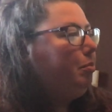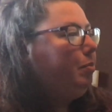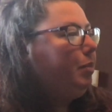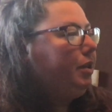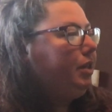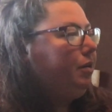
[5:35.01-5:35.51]

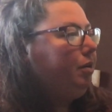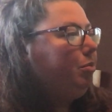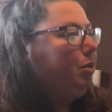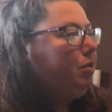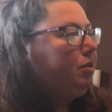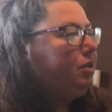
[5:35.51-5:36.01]
But they were
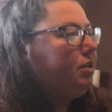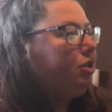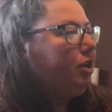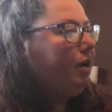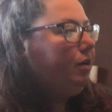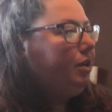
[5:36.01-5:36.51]
both
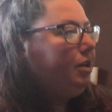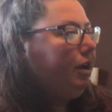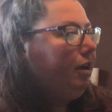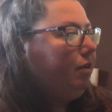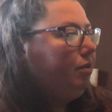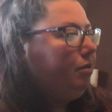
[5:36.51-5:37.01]
shouted
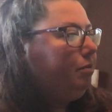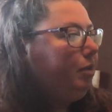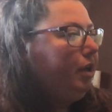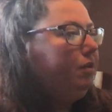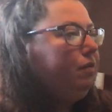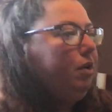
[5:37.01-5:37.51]
down
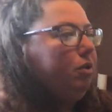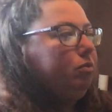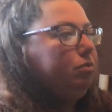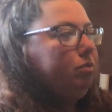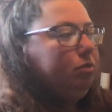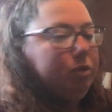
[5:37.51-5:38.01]
by the phone,
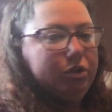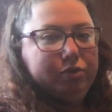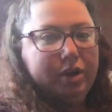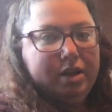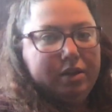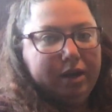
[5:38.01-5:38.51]
which
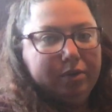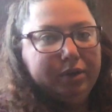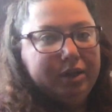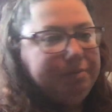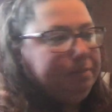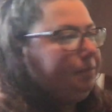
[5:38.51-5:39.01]
rang loudly.